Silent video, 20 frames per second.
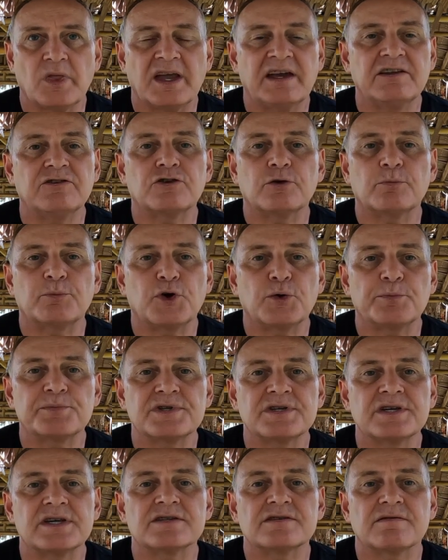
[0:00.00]
into
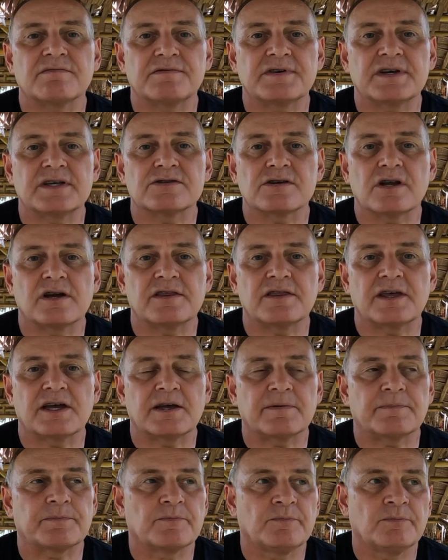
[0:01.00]
properties and things like
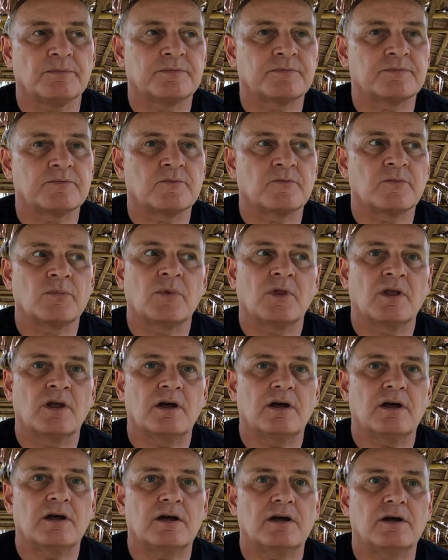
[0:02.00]
that.
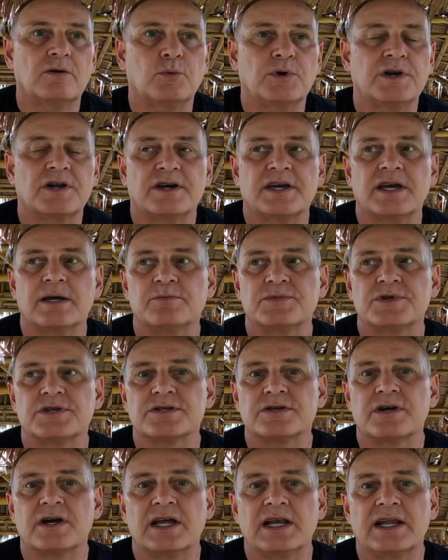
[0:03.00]
When I came to
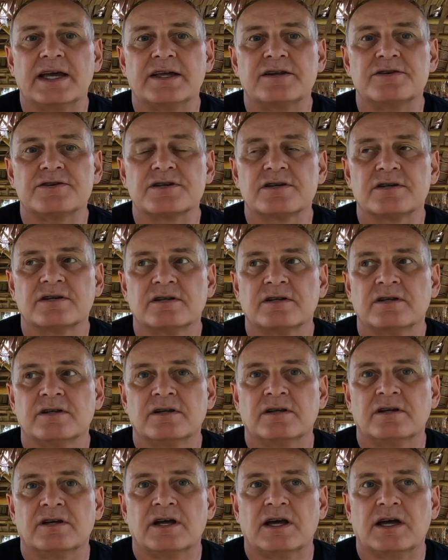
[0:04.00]
Thailand,
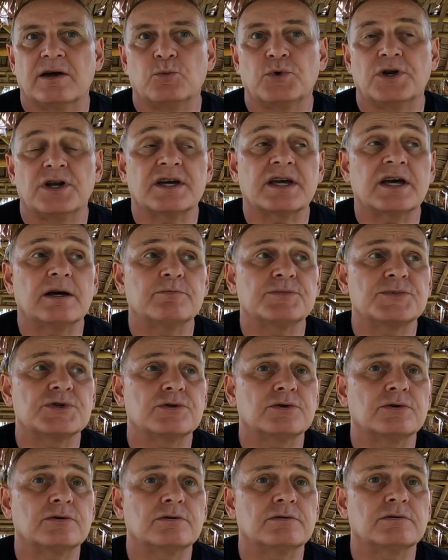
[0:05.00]
and when I come
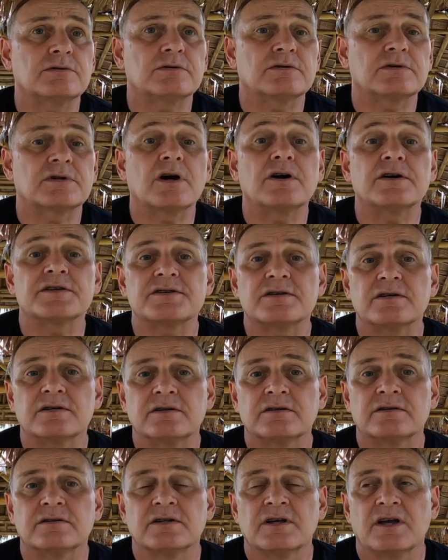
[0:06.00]
to Kata,
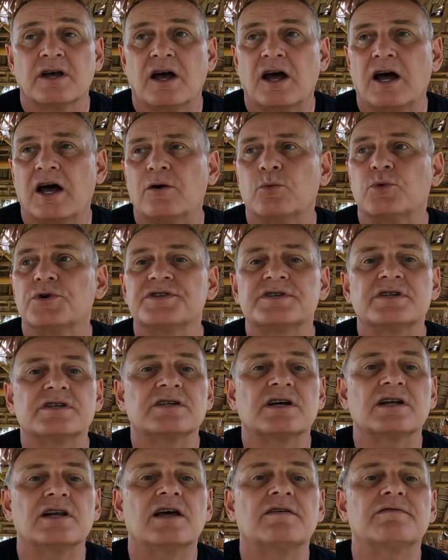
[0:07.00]
I
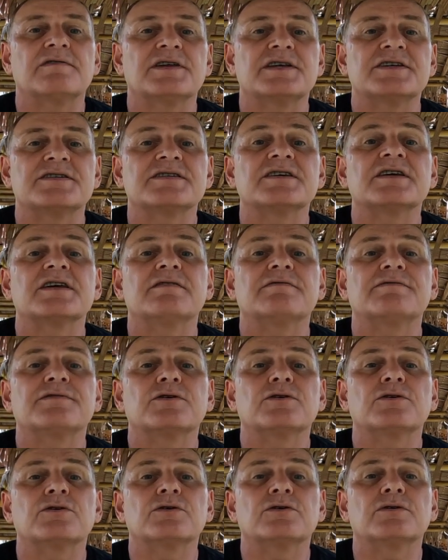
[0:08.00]
wanted a lovely sea
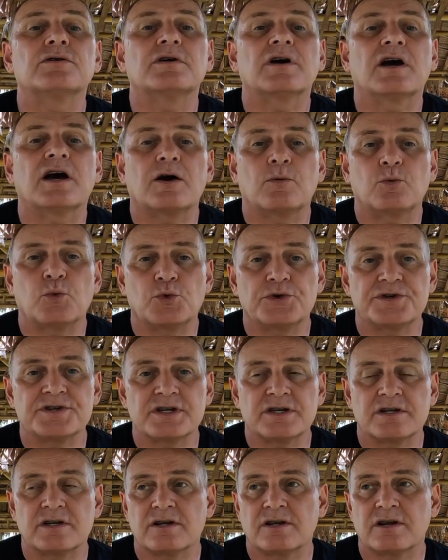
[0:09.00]
view. I
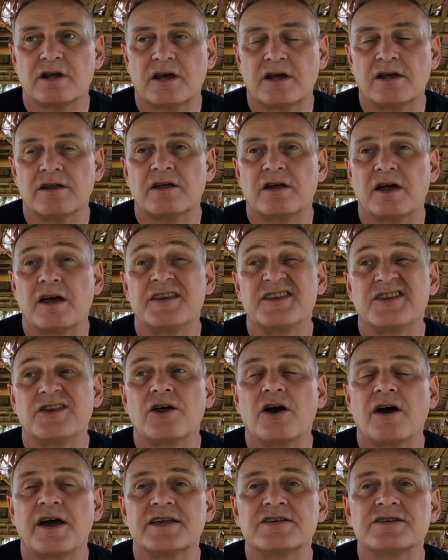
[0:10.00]
wanted a
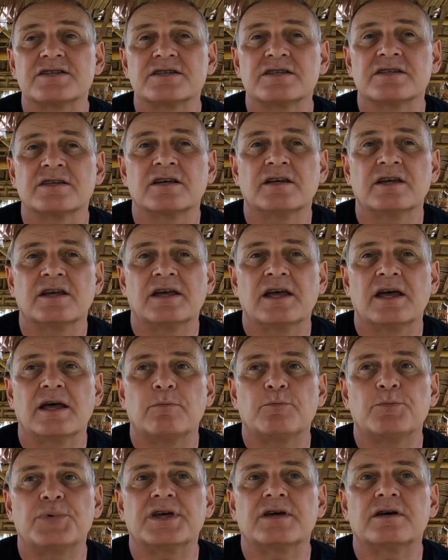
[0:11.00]
nice,
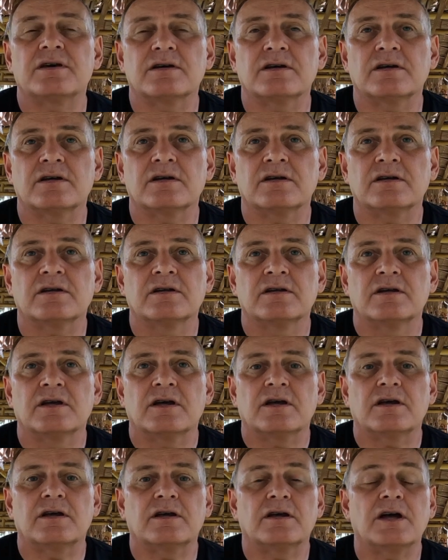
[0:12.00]
bigger
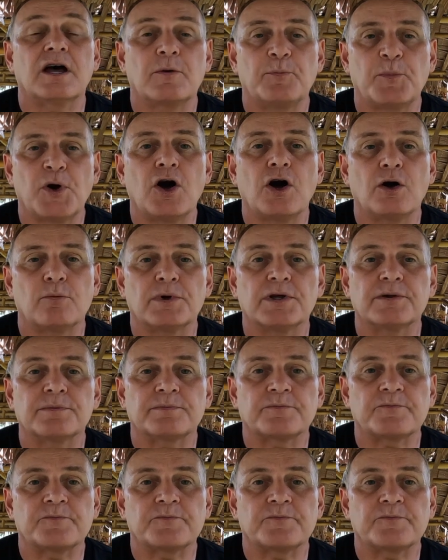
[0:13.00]
apartment.